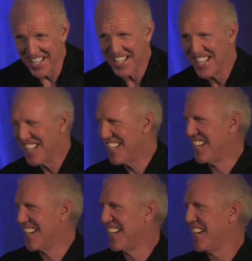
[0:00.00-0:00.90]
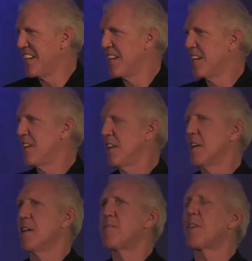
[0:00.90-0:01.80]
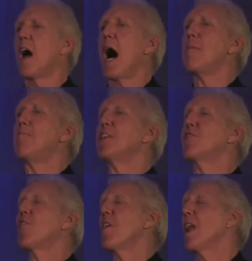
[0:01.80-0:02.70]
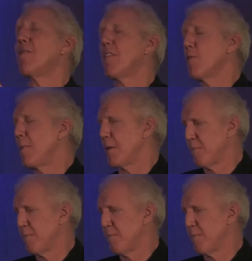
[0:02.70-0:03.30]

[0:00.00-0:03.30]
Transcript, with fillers: you do have a full-time job. I'm busier than I've ever been.